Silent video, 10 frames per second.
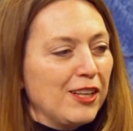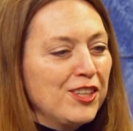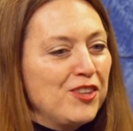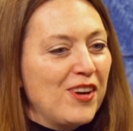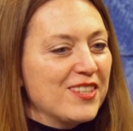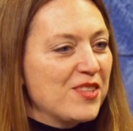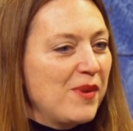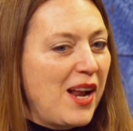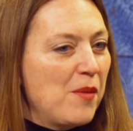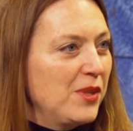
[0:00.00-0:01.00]
can you
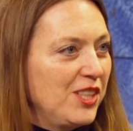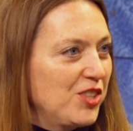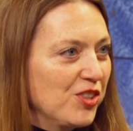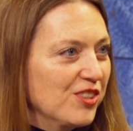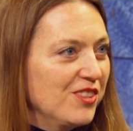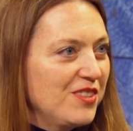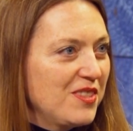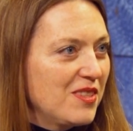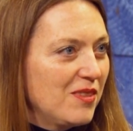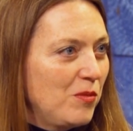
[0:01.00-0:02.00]
estimate how many
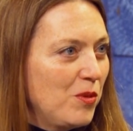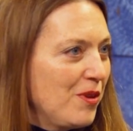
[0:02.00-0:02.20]
turtles were